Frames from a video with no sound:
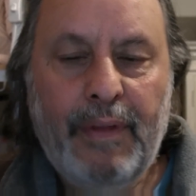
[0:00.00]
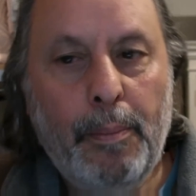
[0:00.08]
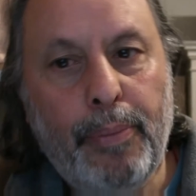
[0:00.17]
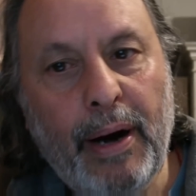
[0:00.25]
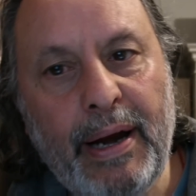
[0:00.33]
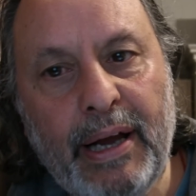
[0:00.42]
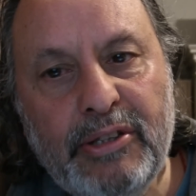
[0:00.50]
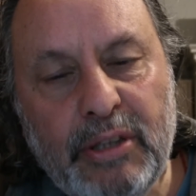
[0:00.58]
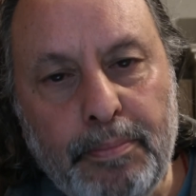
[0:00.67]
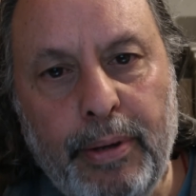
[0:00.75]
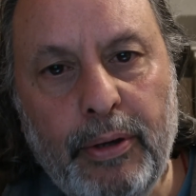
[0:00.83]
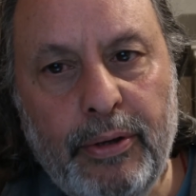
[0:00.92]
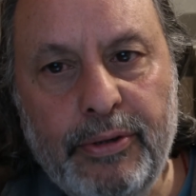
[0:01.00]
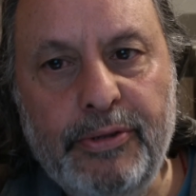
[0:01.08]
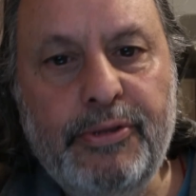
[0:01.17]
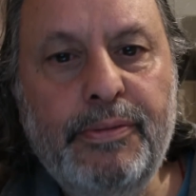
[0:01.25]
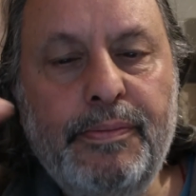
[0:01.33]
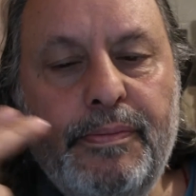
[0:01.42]
their brain actually
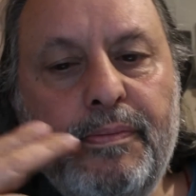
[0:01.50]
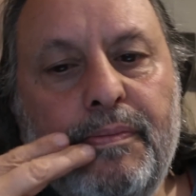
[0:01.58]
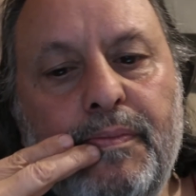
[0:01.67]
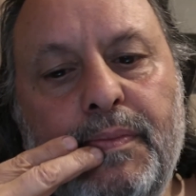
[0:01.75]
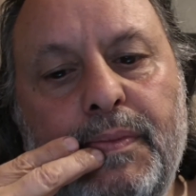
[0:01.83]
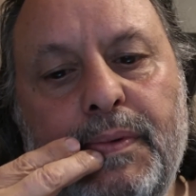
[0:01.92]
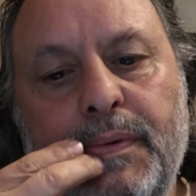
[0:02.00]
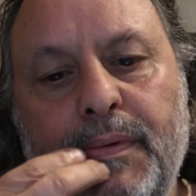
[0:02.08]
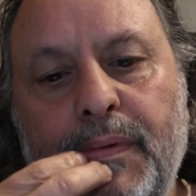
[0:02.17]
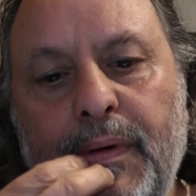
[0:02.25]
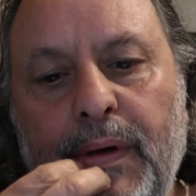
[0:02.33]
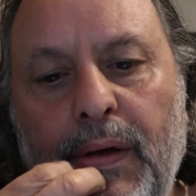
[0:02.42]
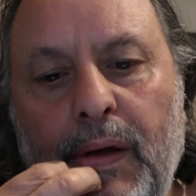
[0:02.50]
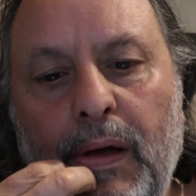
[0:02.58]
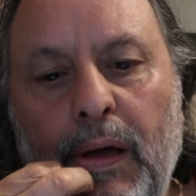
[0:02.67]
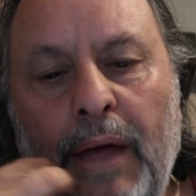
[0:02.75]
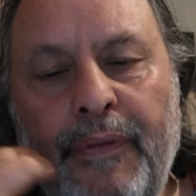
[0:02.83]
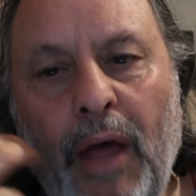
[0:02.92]
burns
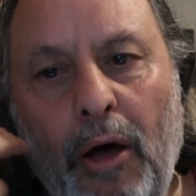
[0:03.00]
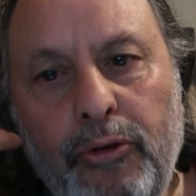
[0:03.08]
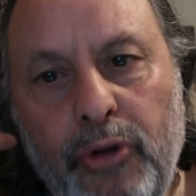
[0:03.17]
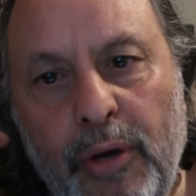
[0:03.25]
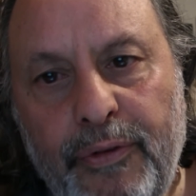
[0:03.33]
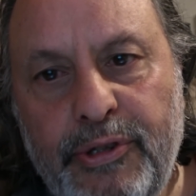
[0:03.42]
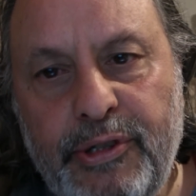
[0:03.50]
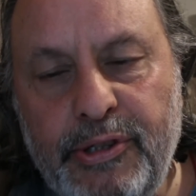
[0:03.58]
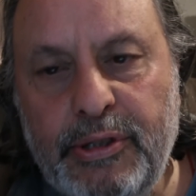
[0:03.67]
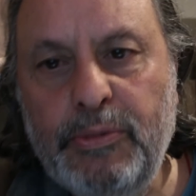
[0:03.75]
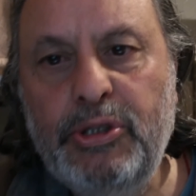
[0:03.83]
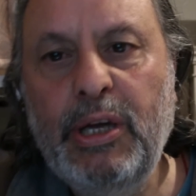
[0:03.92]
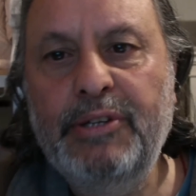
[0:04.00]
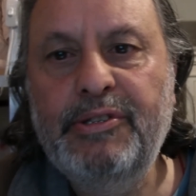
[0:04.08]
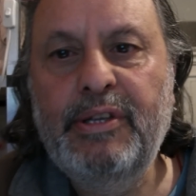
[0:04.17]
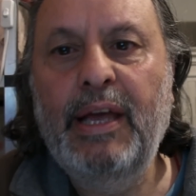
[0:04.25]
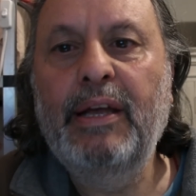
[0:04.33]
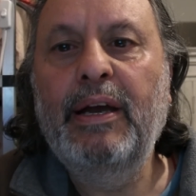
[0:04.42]
and the whole nervous system shuts
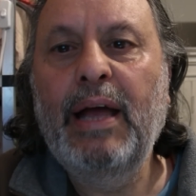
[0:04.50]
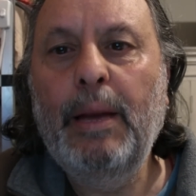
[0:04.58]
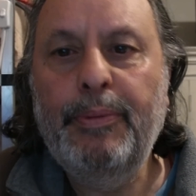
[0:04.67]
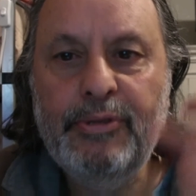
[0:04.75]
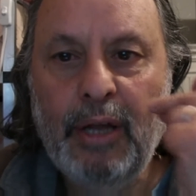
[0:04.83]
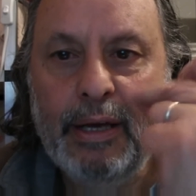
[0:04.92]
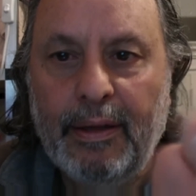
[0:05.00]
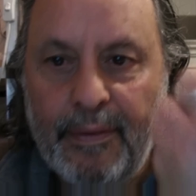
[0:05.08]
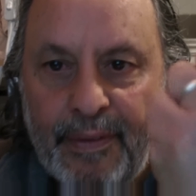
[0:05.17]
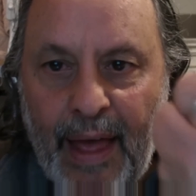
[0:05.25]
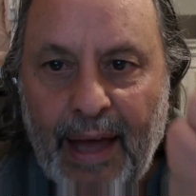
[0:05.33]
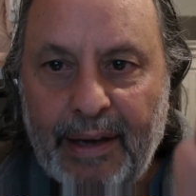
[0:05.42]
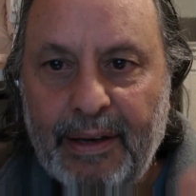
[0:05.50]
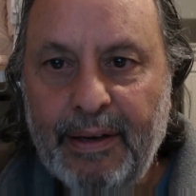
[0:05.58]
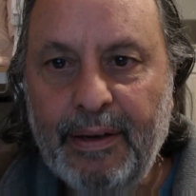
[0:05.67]
down. It happens like that.